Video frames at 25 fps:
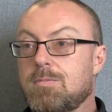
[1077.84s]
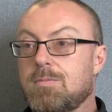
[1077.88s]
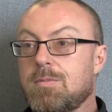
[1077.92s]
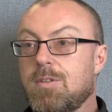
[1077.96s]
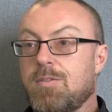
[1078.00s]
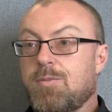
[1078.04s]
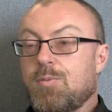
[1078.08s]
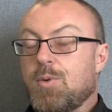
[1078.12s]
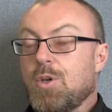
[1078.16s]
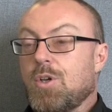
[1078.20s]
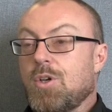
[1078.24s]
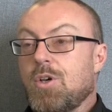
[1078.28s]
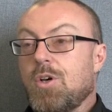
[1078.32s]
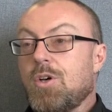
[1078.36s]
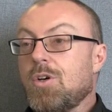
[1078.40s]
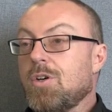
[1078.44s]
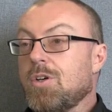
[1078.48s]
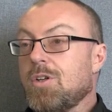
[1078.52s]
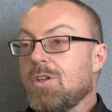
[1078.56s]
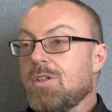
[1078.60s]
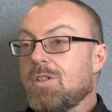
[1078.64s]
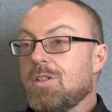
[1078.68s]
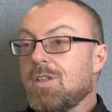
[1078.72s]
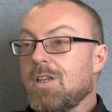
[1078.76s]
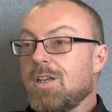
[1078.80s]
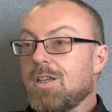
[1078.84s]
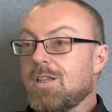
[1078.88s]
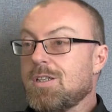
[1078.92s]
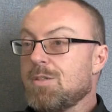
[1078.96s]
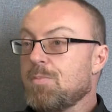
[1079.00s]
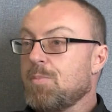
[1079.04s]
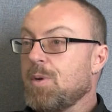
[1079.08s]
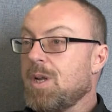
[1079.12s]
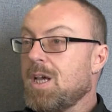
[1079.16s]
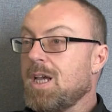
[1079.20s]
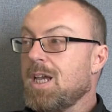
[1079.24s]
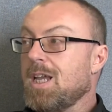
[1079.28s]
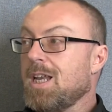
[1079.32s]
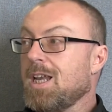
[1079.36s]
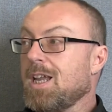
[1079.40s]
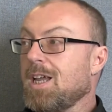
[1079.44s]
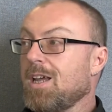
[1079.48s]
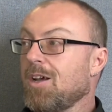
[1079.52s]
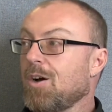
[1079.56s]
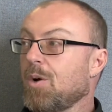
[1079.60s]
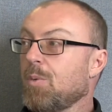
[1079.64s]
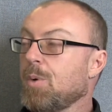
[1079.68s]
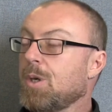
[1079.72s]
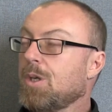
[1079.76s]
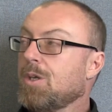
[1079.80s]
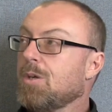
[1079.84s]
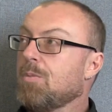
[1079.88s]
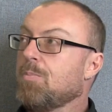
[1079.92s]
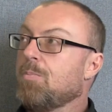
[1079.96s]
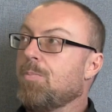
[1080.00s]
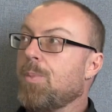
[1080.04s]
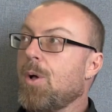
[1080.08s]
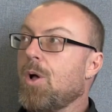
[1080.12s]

If we could explain it, or we could